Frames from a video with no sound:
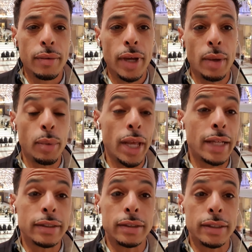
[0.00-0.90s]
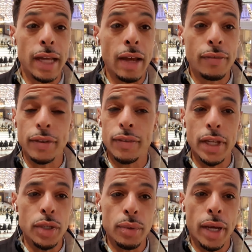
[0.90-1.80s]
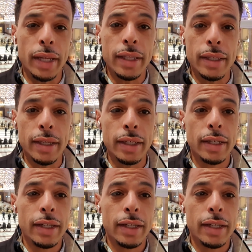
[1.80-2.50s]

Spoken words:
And we asked the staff if they knew anything,